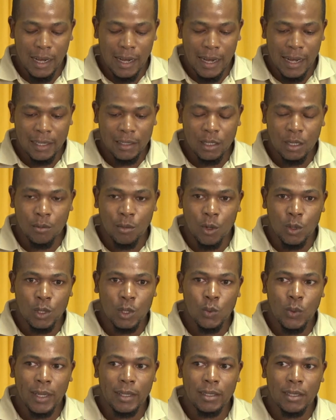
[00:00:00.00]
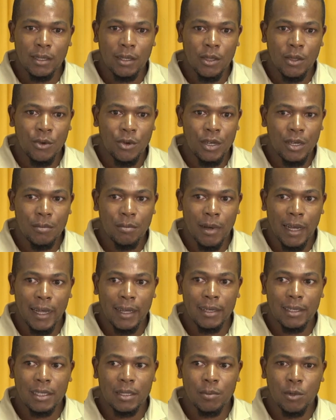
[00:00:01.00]
at about 23
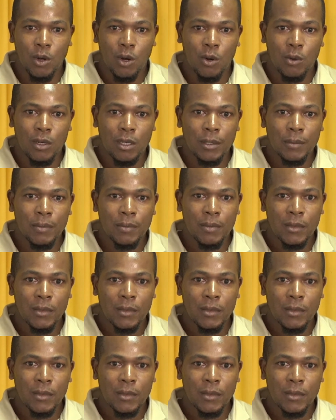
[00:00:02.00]
miles per hour.